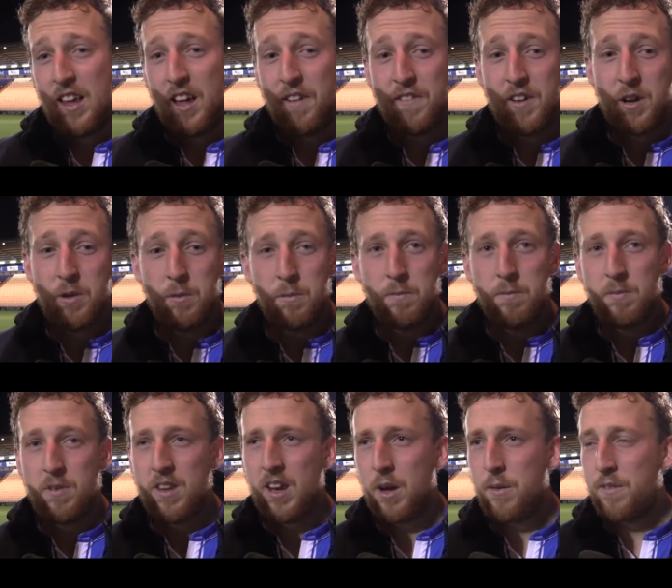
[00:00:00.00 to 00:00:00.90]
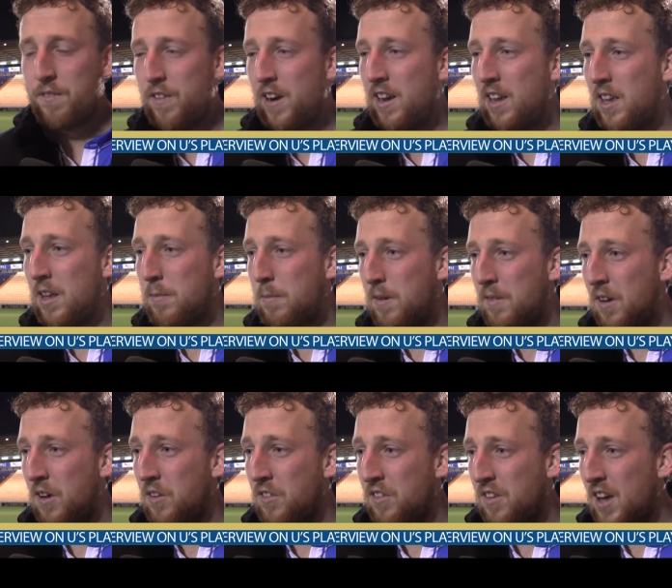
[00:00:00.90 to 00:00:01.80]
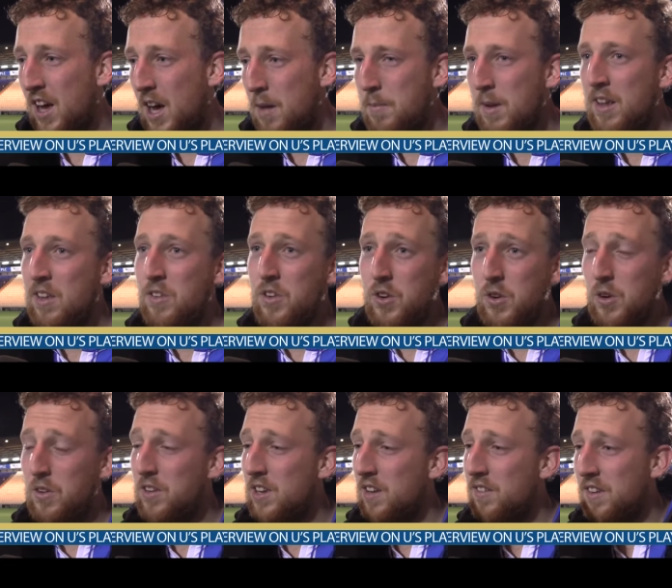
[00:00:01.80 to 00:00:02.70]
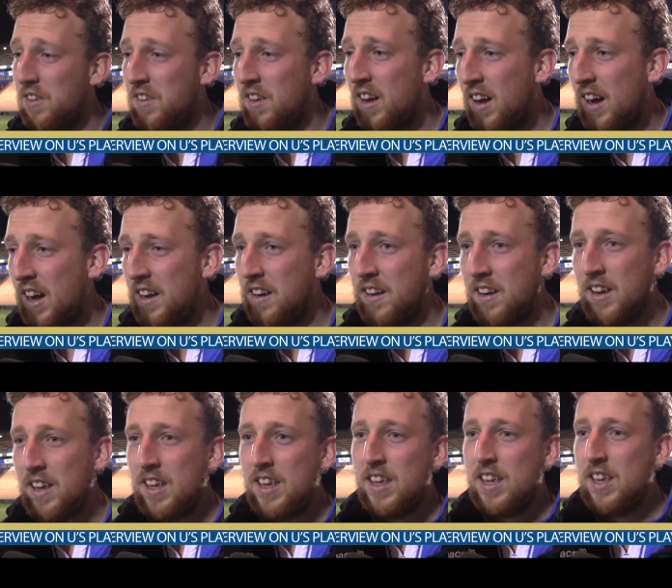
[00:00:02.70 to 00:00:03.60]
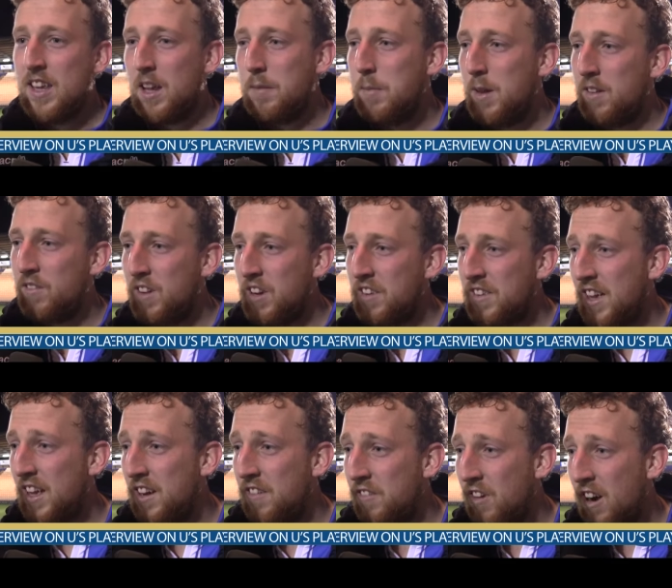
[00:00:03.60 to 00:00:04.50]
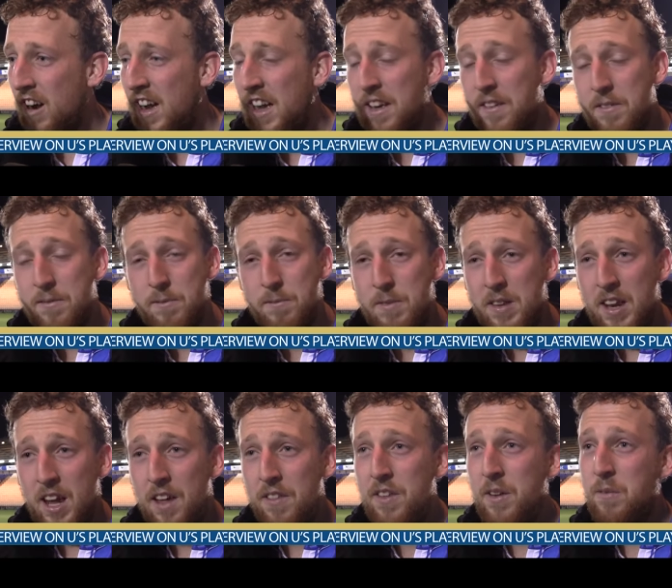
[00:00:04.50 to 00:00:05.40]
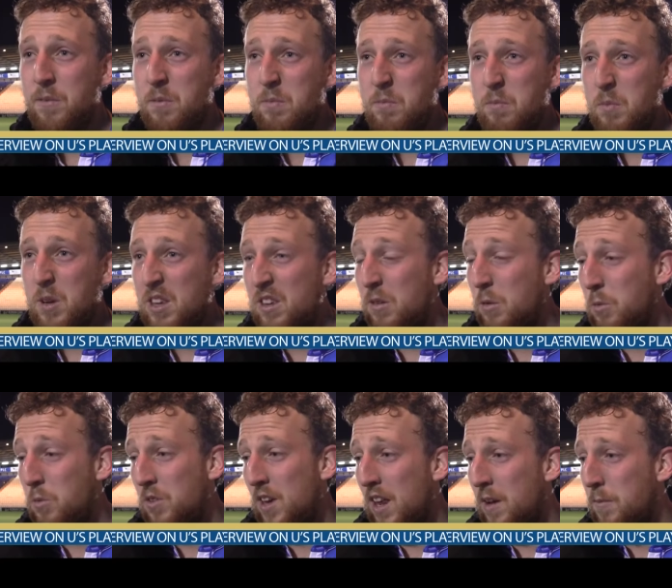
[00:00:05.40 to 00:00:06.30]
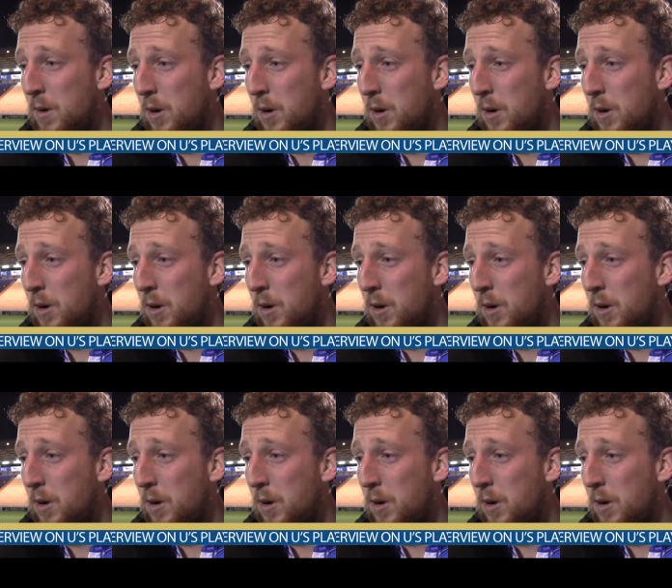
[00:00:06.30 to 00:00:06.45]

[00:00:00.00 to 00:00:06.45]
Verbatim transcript: I feel you know with Frankie alongside me, George the other side, and you know, me and Rich down the right. You know, I think we're all gelling